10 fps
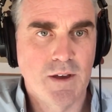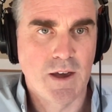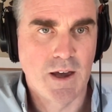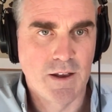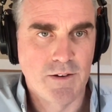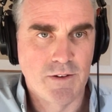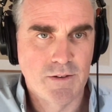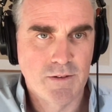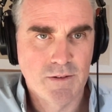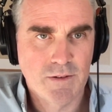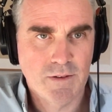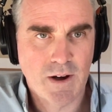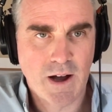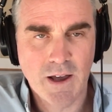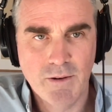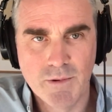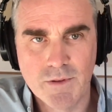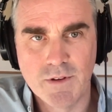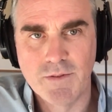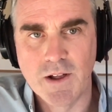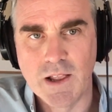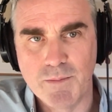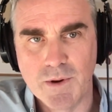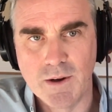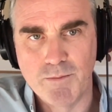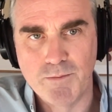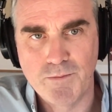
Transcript: And I will develop a